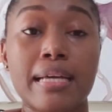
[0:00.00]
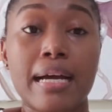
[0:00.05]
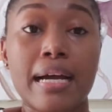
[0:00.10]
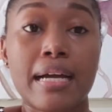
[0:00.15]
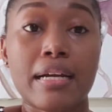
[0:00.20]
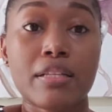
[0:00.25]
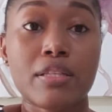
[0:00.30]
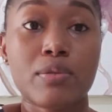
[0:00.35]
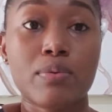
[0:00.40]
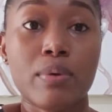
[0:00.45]

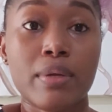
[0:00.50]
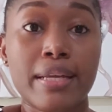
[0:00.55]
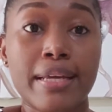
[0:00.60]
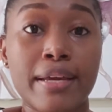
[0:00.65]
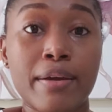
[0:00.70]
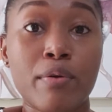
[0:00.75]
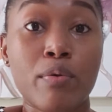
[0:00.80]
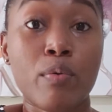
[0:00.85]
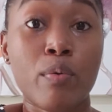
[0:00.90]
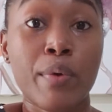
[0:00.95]
actually
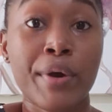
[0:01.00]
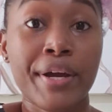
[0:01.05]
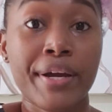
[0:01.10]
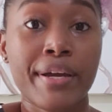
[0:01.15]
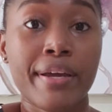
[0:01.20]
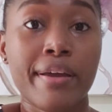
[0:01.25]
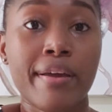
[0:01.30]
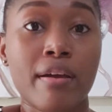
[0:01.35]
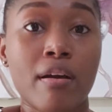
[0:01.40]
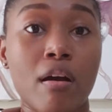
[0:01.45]

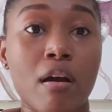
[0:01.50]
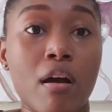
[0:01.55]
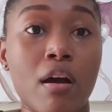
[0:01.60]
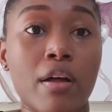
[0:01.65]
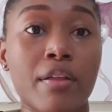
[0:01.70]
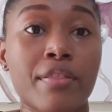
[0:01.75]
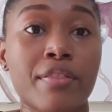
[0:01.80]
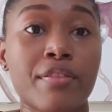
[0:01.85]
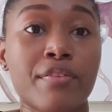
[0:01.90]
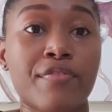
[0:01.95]
working
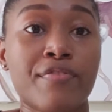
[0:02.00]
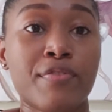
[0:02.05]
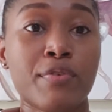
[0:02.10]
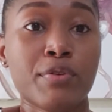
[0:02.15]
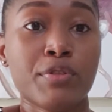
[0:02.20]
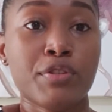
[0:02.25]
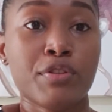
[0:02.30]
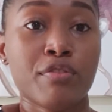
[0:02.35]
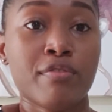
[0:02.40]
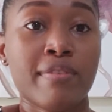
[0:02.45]
on the
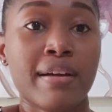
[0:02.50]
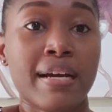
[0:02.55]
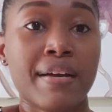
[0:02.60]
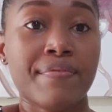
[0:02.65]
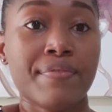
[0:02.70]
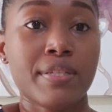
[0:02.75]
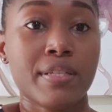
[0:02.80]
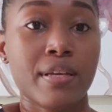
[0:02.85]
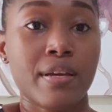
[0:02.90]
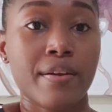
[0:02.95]

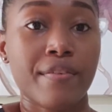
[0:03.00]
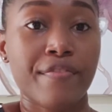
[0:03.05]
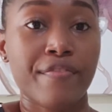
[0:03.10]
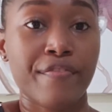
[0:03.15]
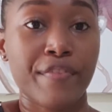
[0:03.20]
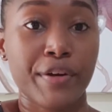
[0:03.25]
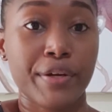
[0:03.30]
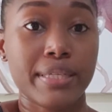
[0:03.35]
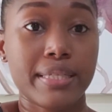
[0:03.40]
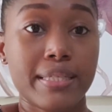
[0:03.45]
photographs
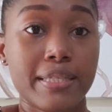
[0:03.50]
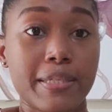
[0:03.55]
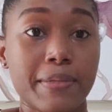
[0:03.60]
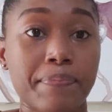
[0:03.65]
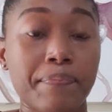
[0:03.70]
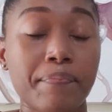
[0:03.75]
first.